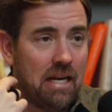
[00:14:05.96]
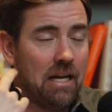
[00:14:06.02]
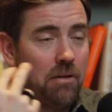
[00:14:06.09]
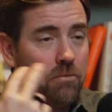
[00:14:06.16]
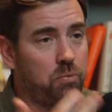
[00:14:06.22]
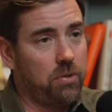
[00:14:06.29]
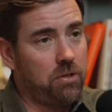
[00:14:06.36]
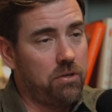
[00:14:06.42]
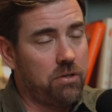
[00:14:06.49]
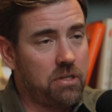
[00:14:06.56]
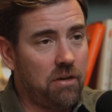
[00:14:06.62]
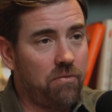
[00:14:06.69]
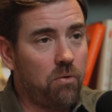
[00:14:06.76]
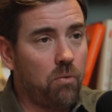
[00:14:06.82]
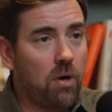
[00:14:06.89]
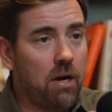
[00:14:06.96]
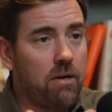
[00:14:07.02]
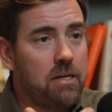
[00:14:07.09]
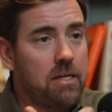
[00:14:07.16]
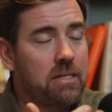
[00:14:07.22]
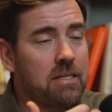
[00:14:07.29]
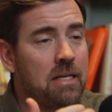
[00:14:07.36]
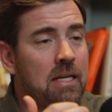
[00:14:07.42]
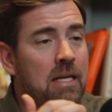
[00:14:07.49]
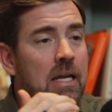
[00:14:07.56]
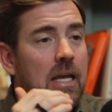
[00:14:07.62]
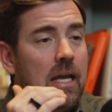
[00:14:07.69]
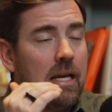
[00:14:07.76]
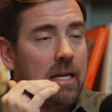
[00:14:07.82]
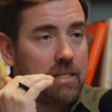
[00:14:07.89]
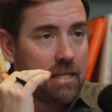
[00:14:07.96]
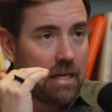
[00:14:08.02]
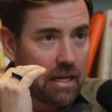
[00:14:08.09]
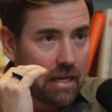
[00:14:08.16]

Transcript: helps with your self-awareness. It is a